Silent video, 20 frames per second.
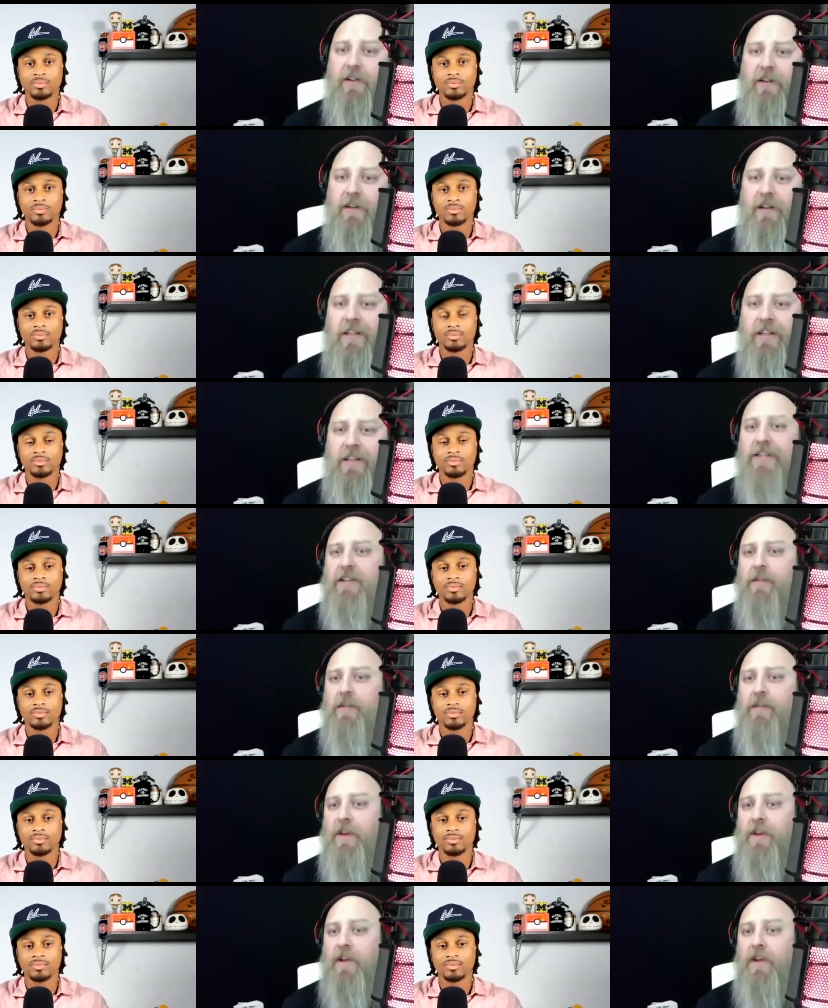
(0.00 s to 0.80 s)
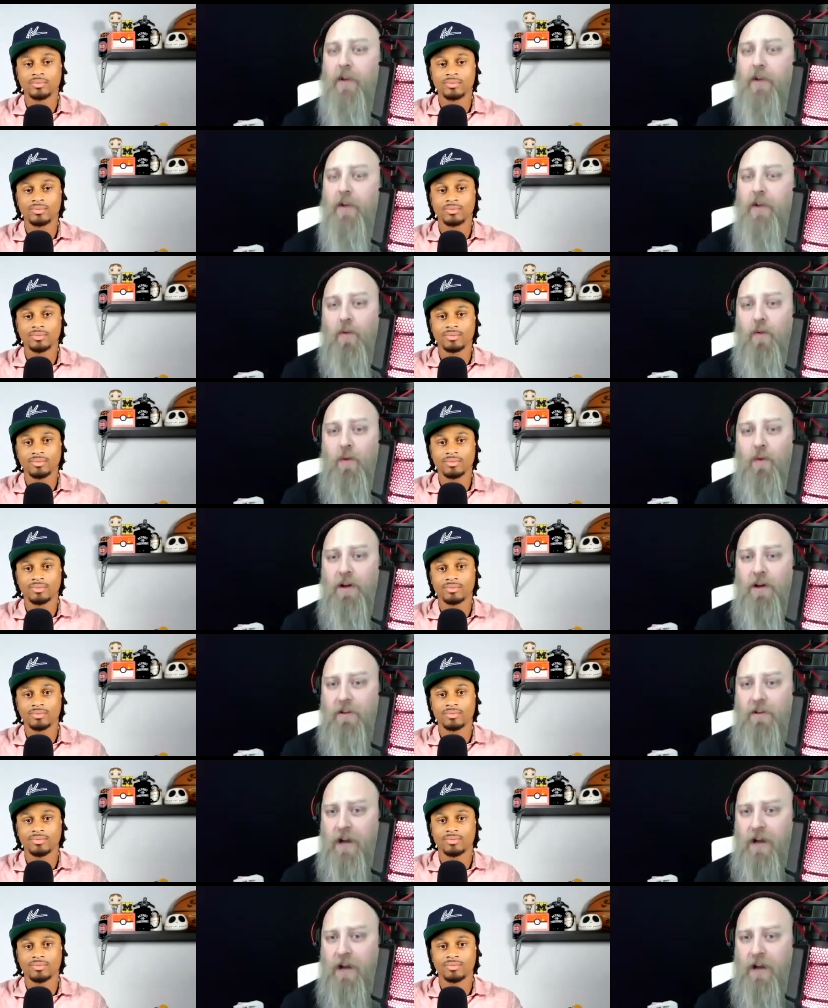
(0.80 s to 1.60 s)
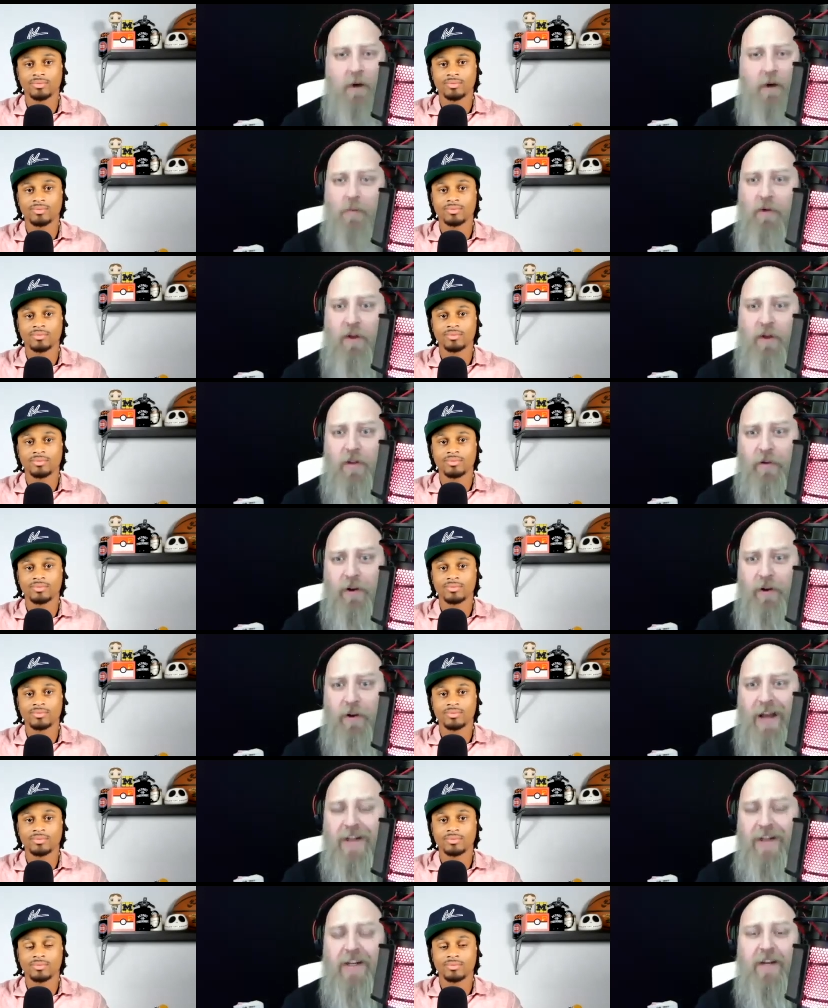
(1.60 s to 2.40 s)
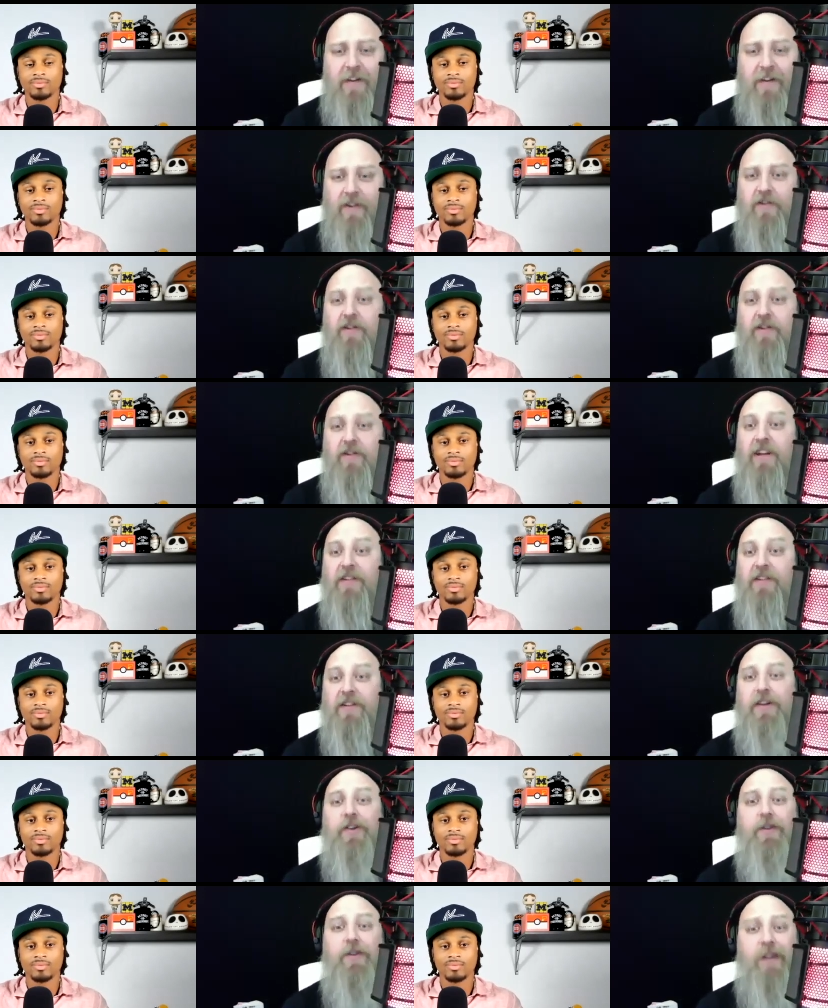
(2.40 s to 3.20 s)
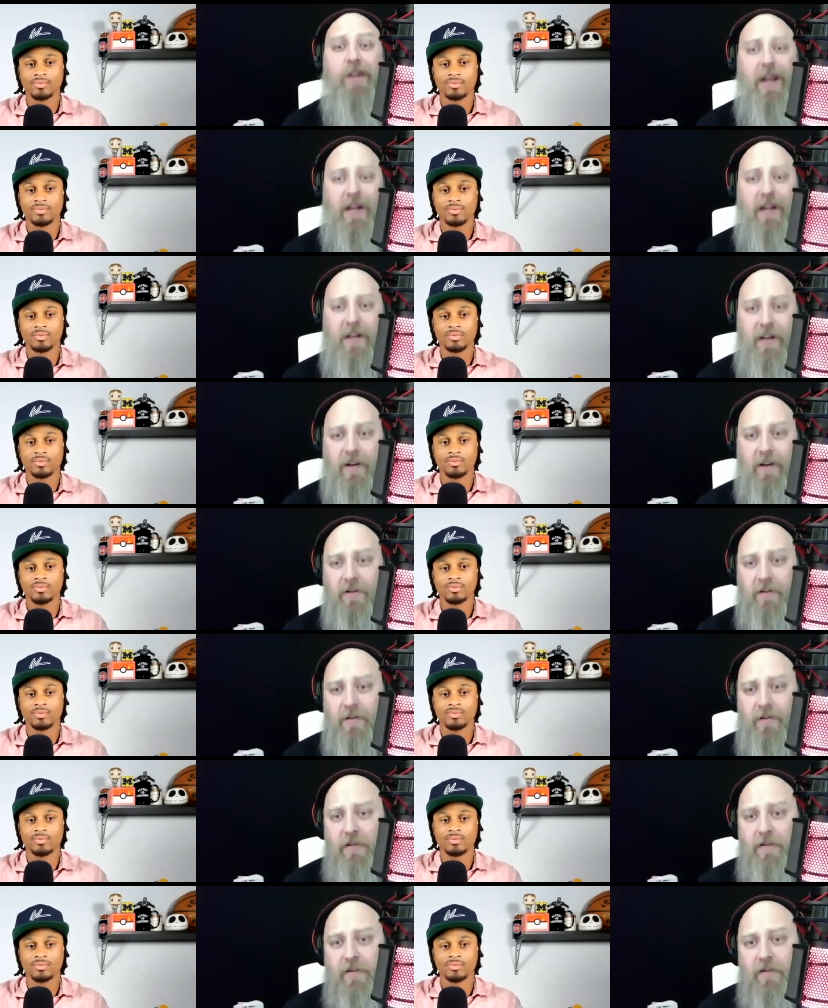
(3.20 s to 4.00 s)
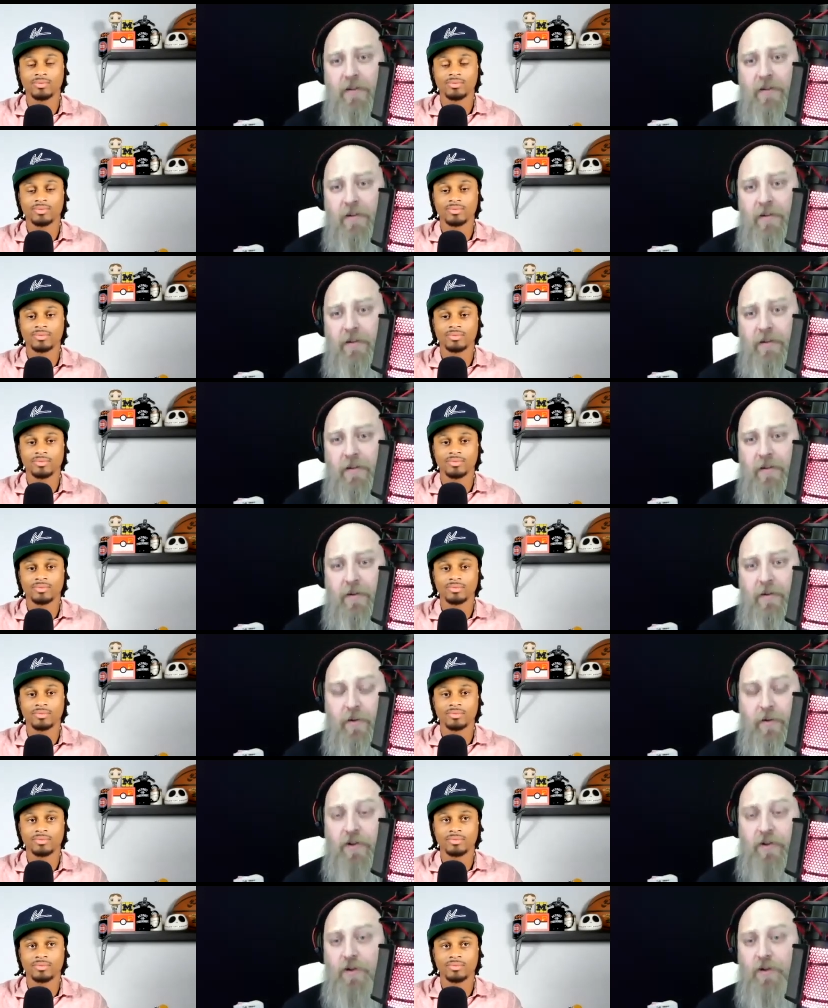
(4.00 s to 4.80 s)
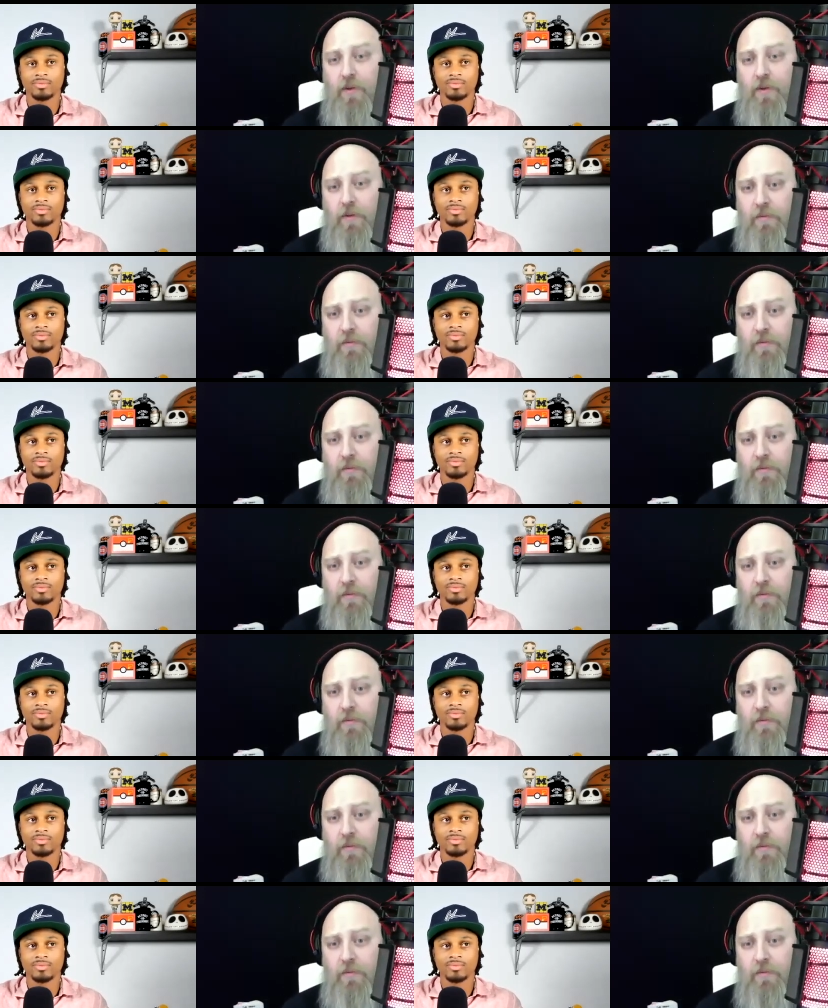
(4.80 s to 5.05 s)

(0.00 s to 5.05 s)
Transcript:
Speaker 1: Is that something you would come up with or an idea that you think is a good idea or do?